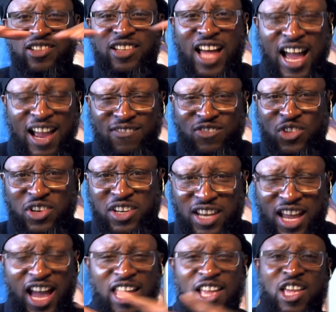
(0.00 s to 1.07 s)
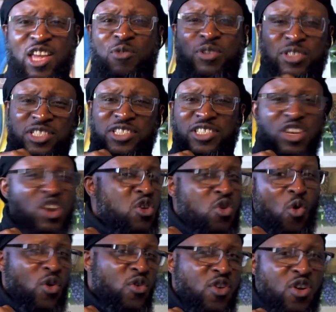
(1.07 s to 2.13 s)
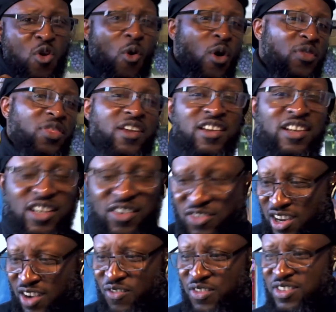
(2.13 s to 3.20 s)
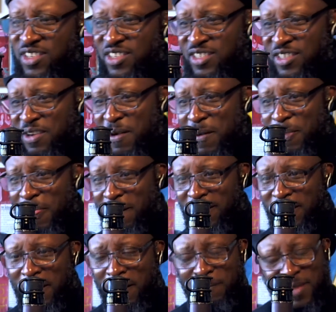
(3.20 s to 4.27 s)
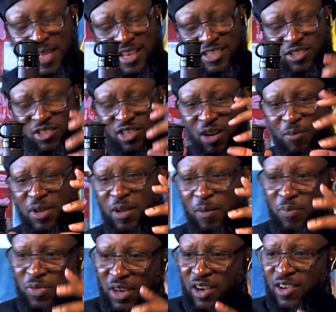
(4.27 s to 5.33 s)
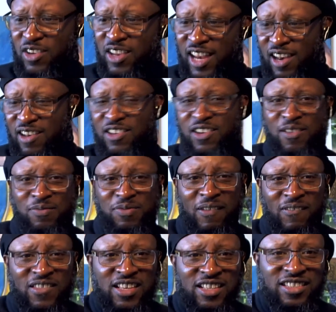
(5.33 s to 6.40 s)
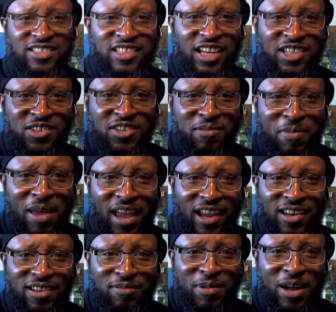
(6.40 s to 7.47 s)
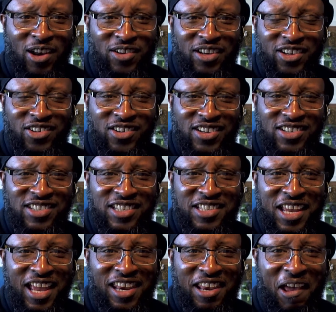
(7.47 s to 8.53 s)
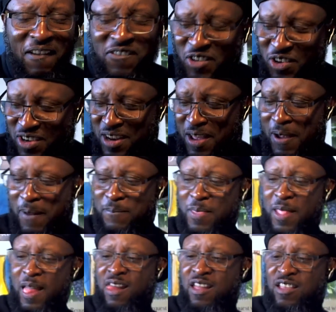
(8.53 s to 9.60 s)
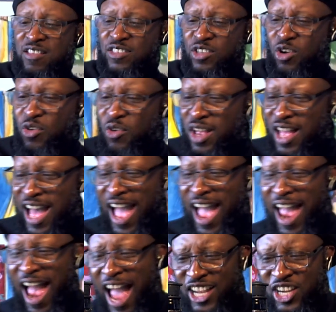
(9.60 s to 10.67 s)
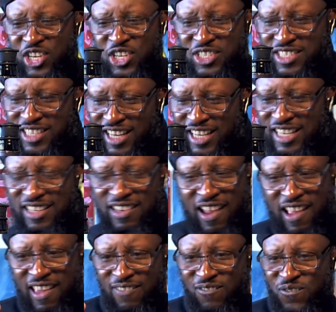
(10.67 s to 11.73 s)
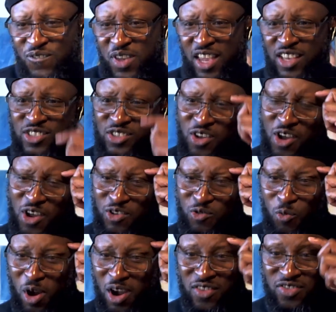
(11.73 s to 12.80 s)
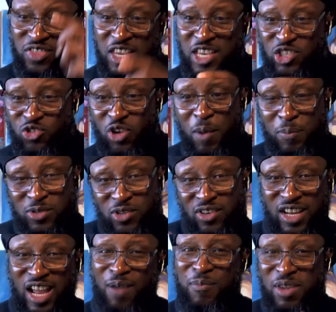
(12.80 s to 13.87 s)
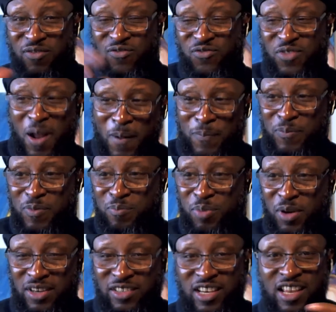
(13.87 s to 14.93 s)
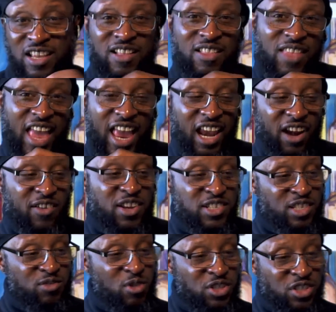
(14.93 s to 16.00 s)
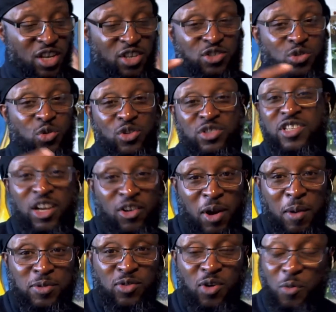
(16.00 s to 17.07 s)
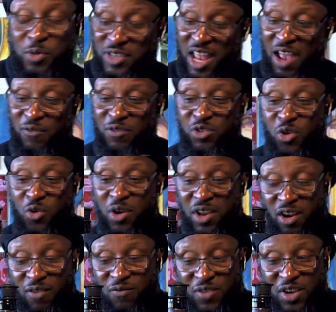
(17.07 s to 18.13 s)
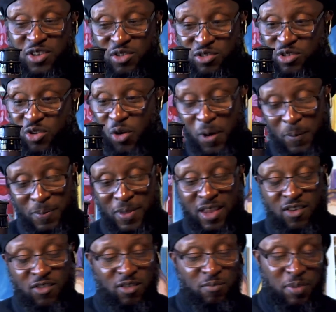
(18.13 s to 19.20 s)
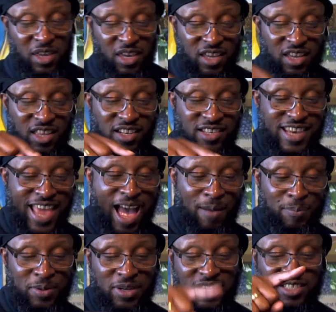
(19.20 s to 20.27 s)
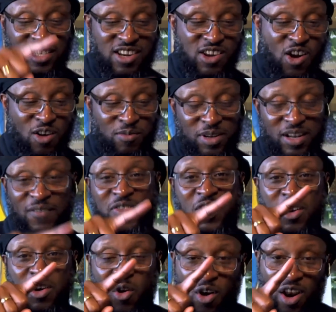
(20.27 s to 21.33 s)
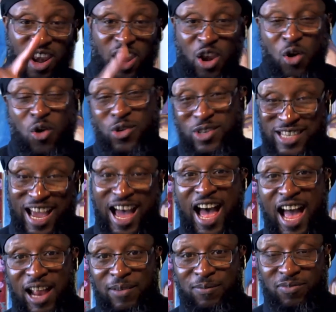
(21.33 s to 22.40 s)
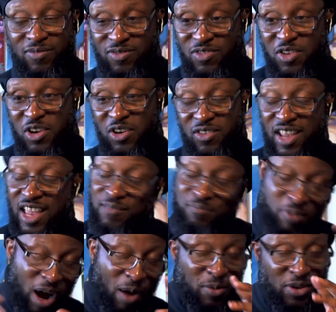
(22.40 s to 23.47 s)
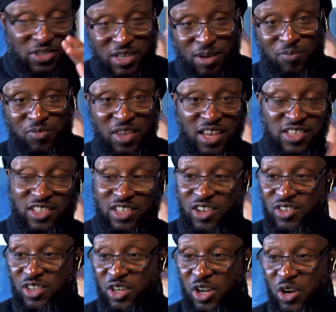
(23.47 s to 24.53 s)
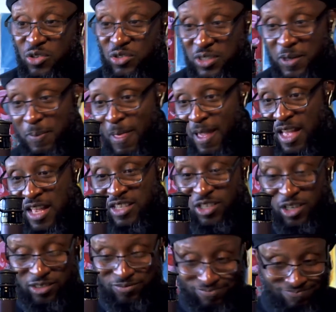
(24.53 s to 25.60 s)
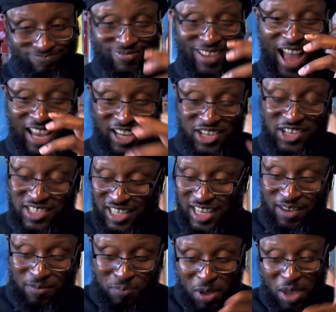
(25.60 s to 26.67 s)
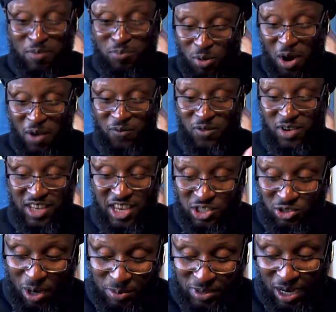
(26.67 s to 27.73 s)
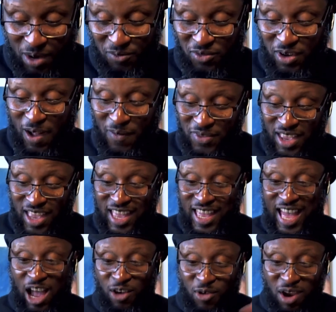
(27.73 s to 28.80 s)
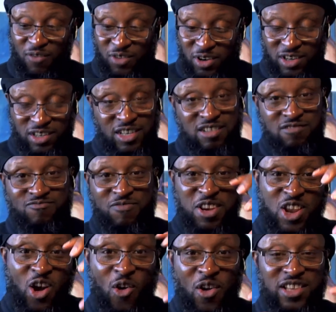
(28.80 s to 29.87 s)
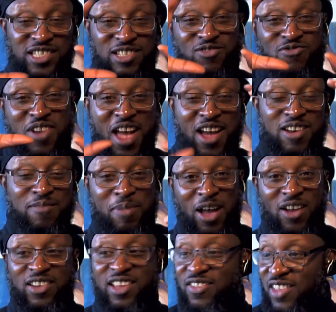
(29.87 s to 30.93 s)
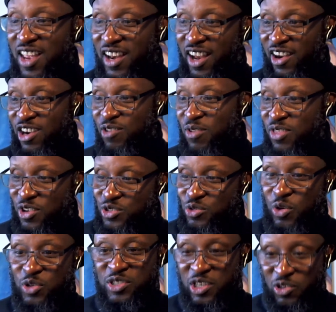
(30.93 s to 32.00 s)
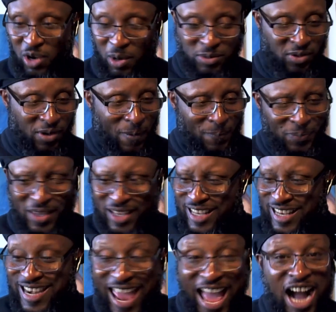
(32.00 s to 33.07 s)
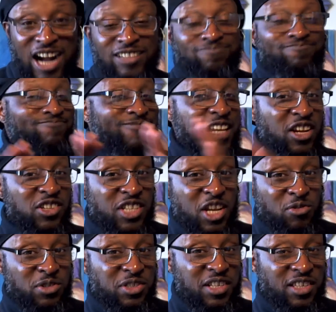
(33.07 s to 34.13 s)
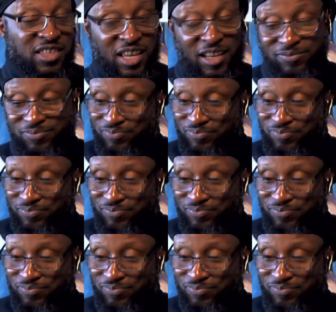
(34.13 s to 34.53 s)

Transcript: Line 39, which is north-north of San Francisco, okay? So coming up there, you got a little section on the back of the bottle here, you can see that, Line 39. So I couldn't get a fix on where these grapes are coming from, but areas in which they source their grapes from, which they have growing or uh, vineyards growing, would be in Napa, Sonoma, or Lodi. You know, and probably some things along the coast. So I couldn't get a pinpoint where these grapes come from. However, we know it's around about in that area where they're sourcing the grapes from. Now, here's interesting thing.